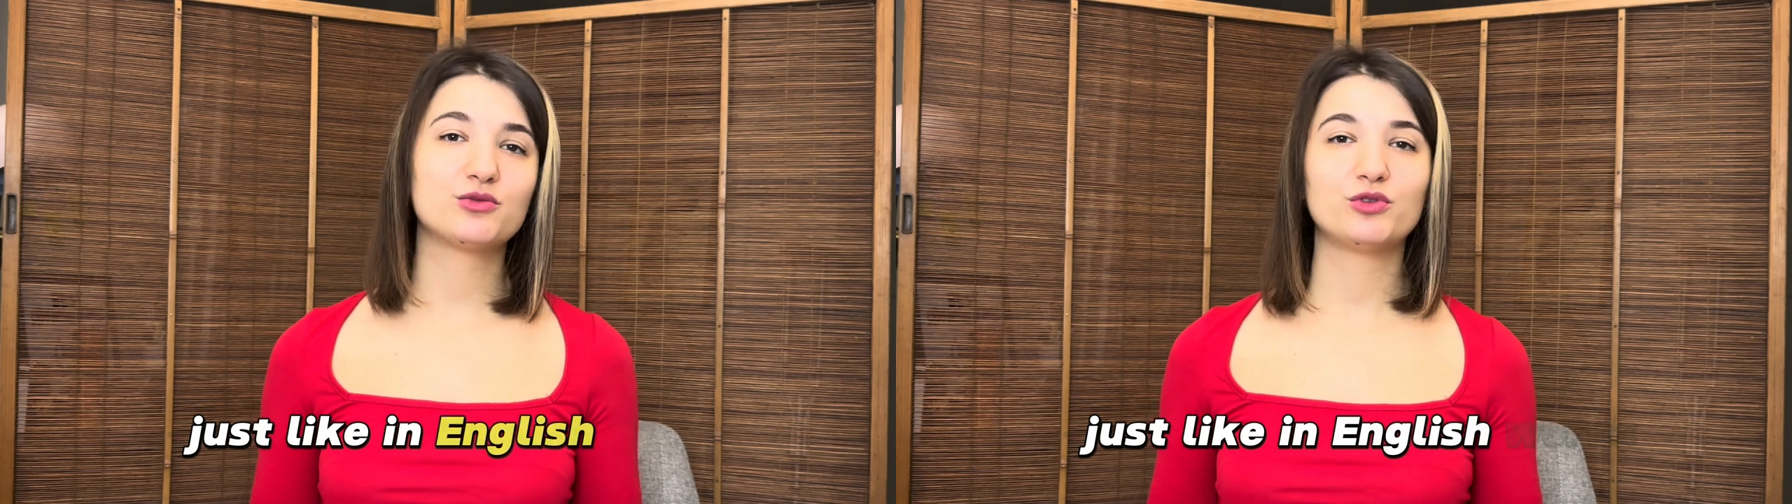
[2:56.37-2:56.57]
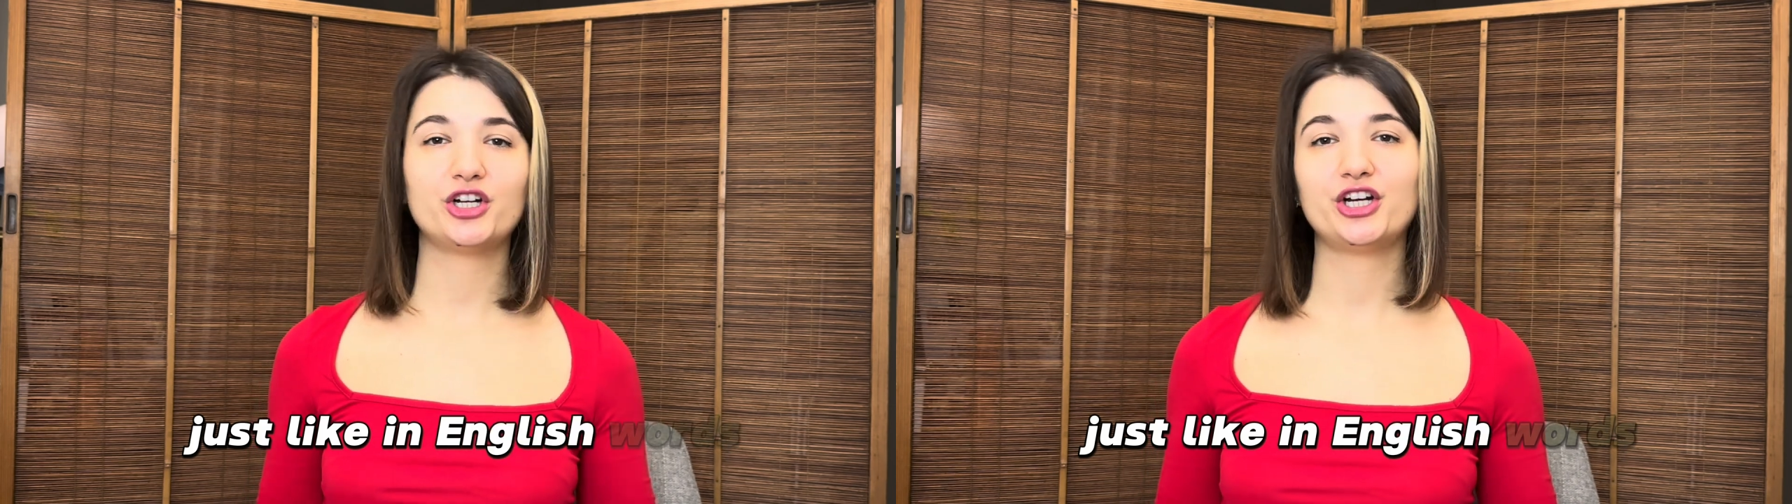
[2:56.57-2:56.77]

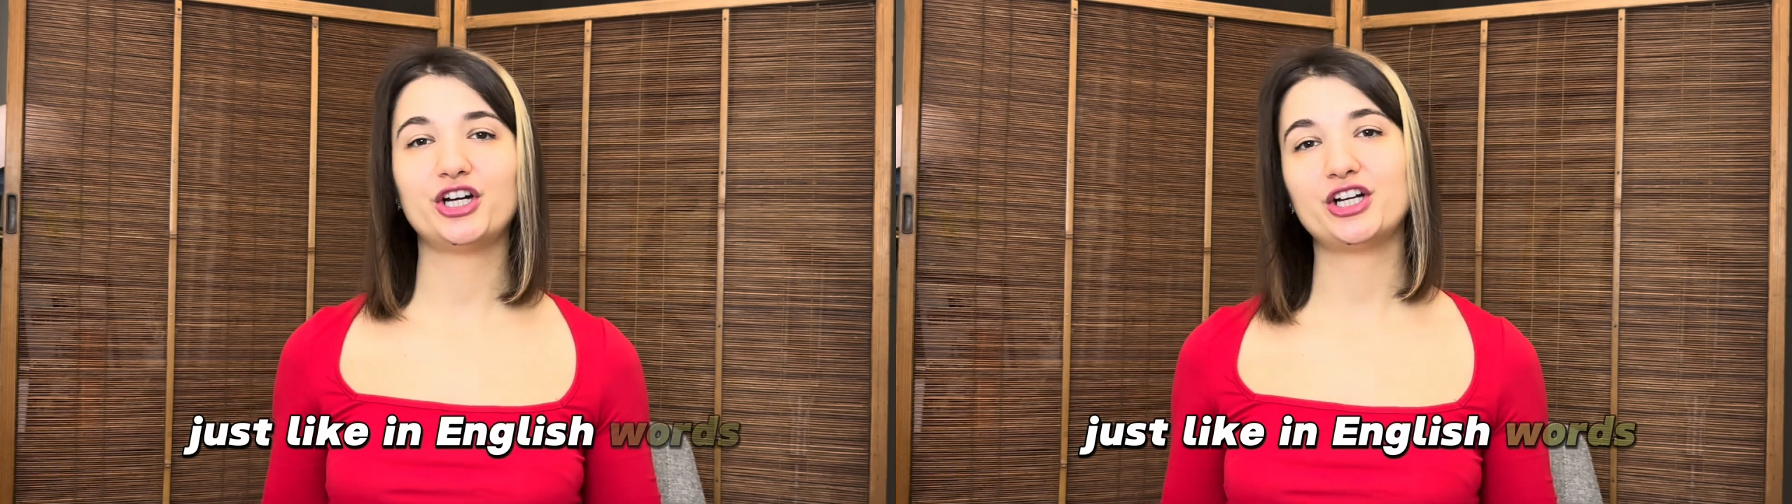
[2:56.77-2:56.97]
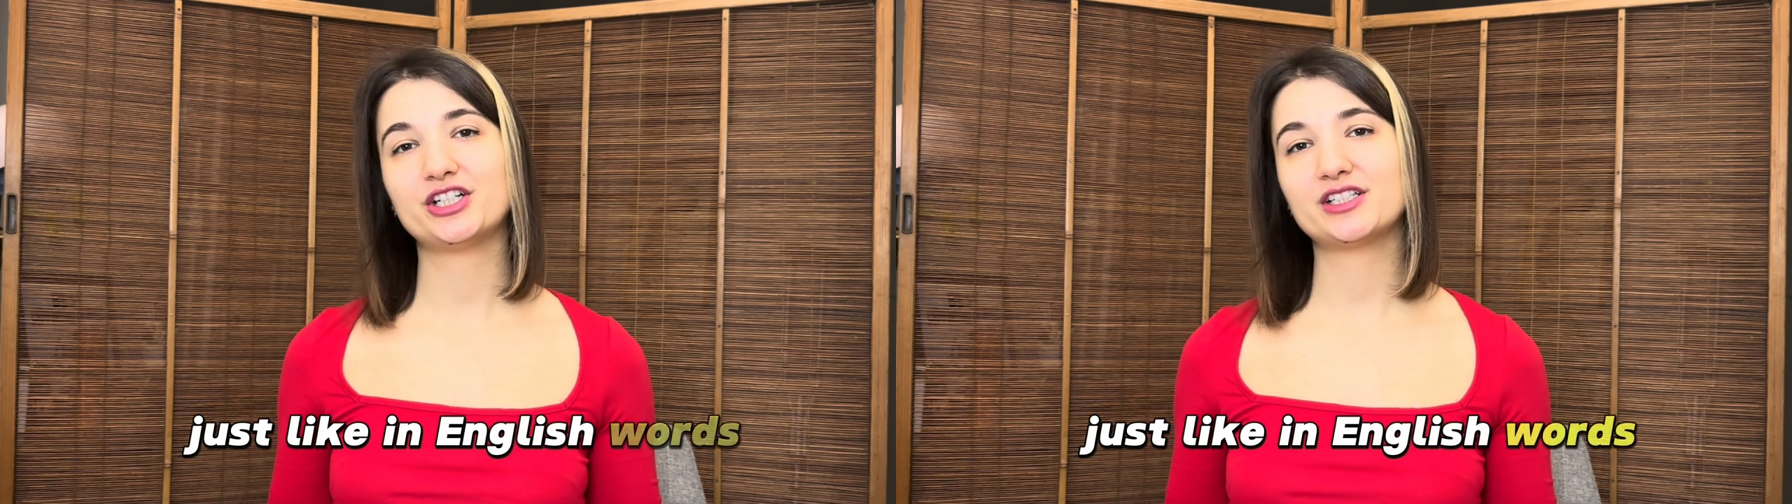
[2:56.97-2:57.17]

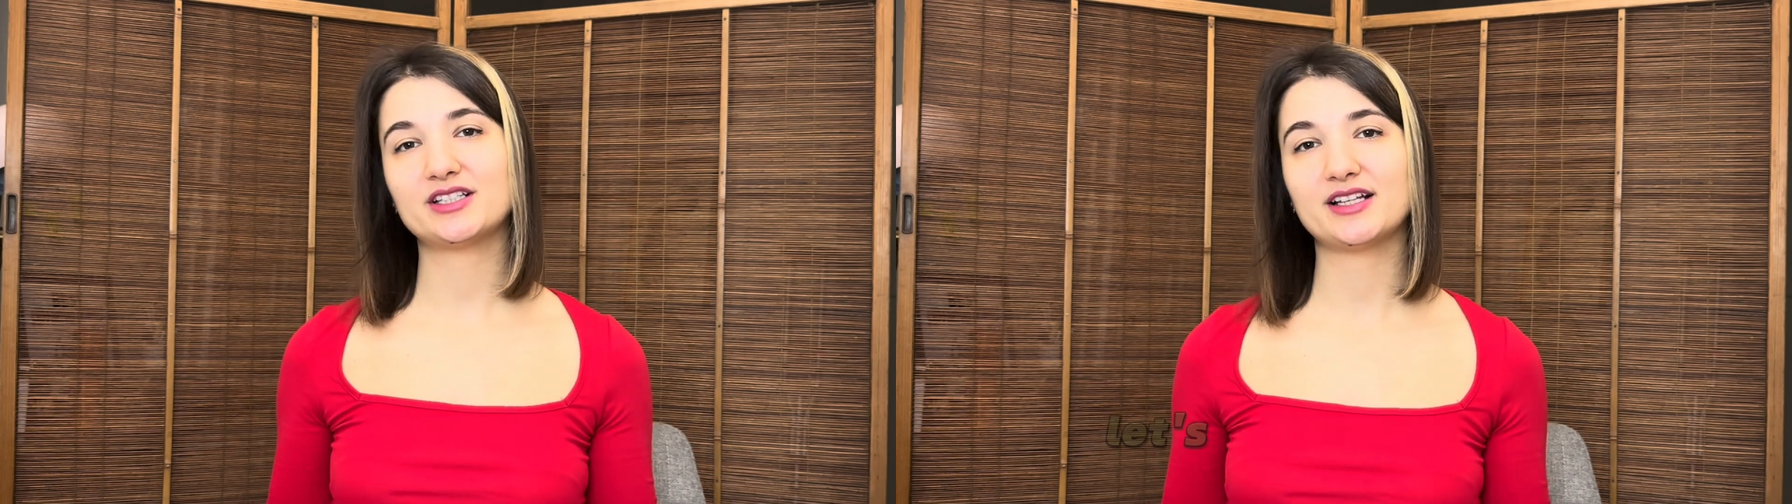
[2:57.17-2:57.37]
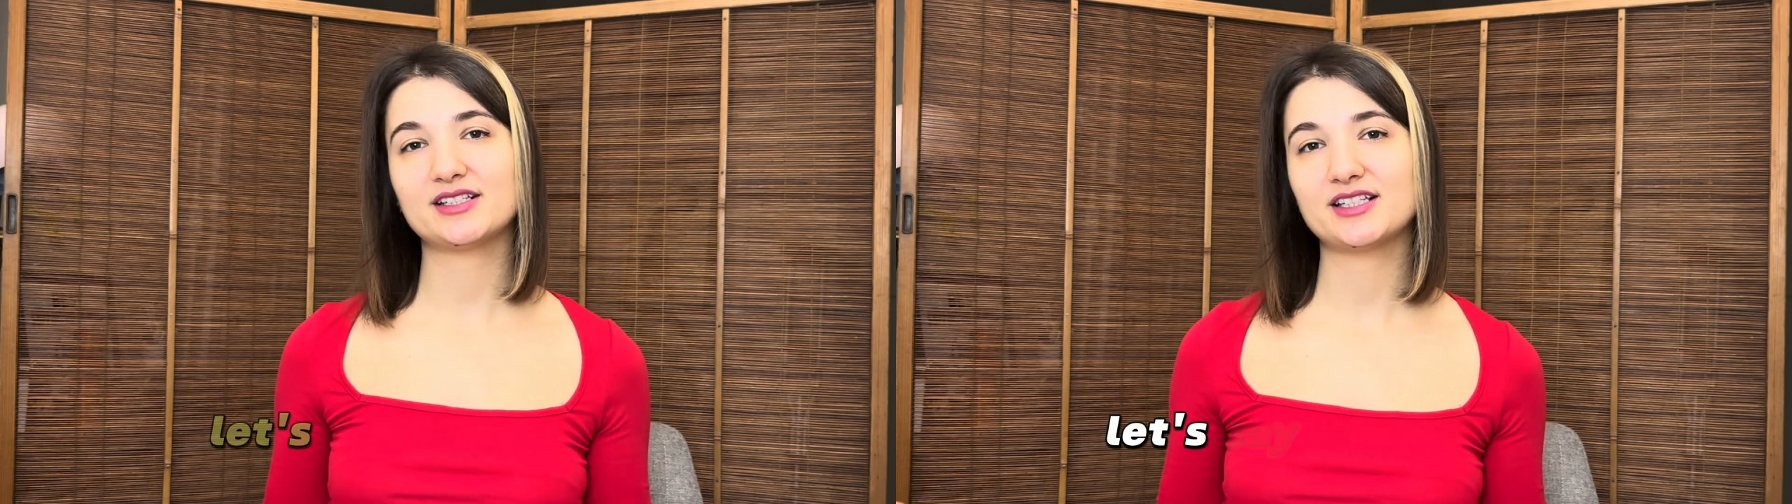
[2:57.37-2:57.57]
words,
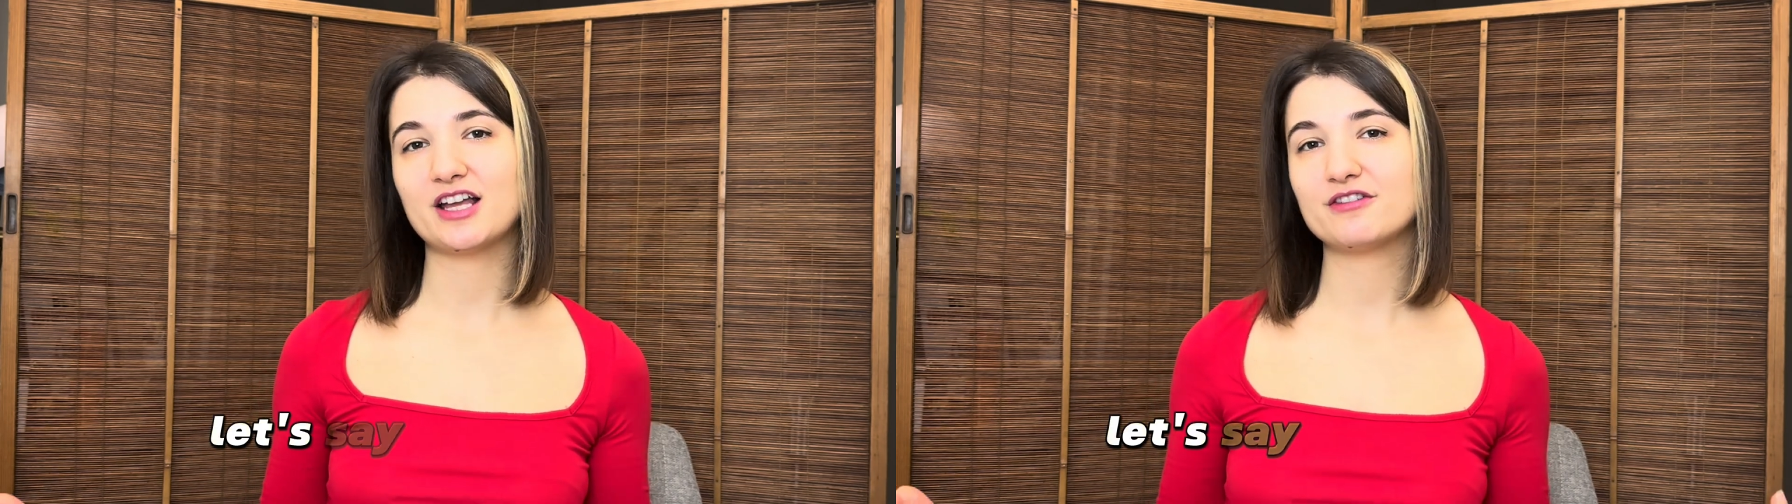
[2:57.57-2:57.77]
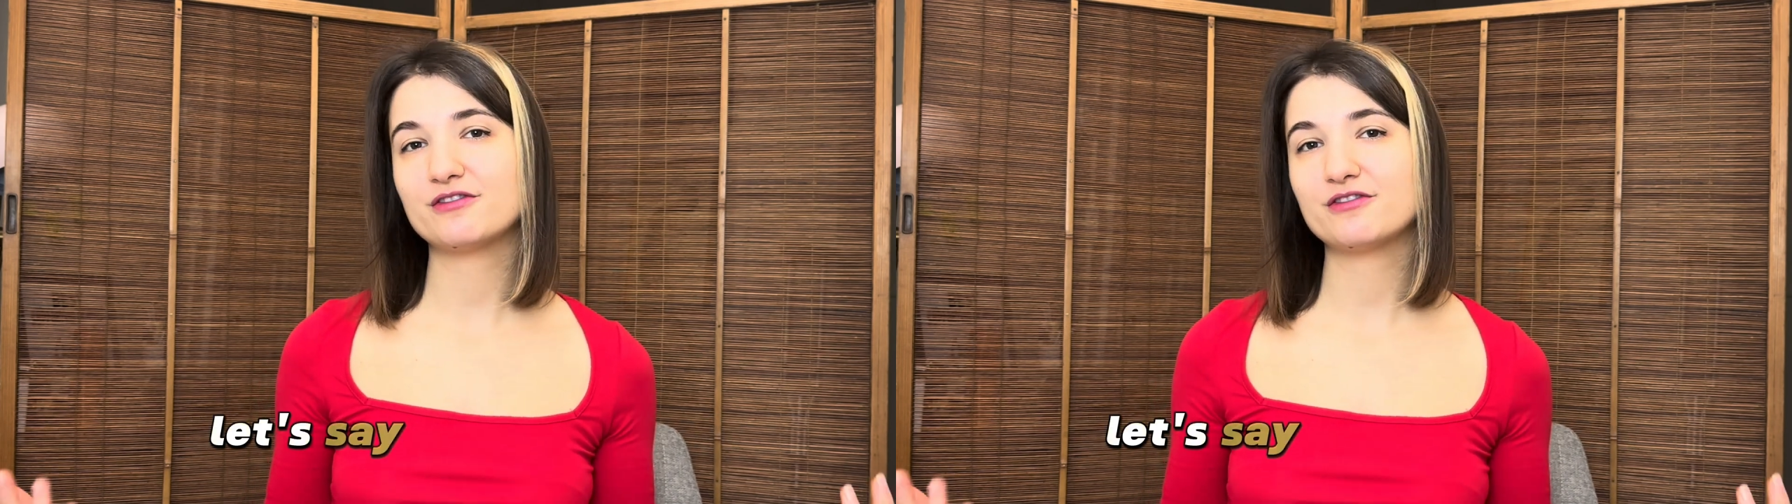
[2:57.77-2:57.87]
let's say